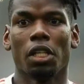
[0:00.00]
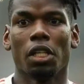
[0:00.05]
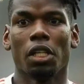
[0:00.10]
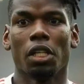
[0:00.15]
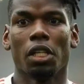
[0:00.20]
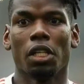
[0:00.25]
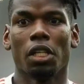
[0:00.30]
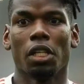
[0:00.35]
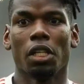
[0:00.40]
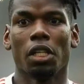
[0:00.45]

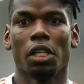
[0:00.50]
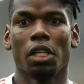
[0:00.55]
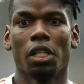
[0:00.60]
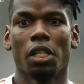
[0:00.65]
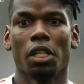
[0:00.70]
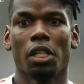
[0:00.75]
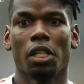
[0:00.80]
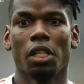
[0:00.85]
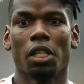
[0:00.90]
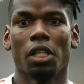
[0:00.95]

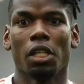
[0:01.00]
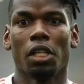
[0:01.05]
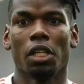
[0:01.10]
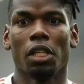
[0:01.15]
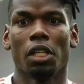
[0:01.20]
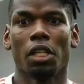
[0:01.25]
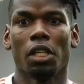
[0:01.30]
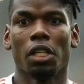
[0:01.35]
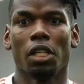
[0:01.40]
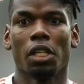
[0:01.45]

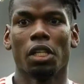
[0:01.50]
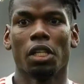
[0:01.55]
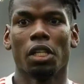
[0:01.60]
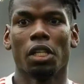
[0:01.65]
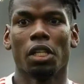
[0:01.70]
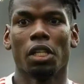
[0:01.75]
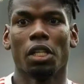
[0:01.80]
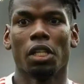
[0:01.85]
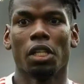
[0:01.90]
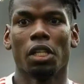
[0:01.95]

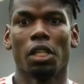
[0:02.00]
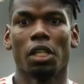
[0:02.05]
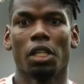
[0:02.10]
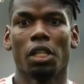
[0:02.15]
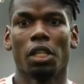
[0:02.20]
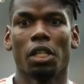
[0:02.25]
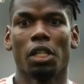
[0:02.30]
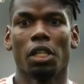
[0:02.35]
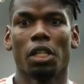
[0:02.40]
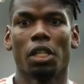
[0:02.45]

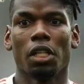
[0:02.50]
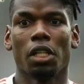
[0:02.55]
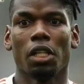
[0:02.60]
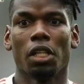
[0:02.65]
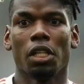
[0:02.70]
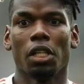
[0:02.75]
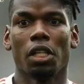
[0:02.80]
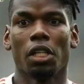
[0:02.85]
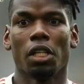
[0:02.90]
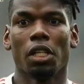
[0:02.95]
Nothing is said.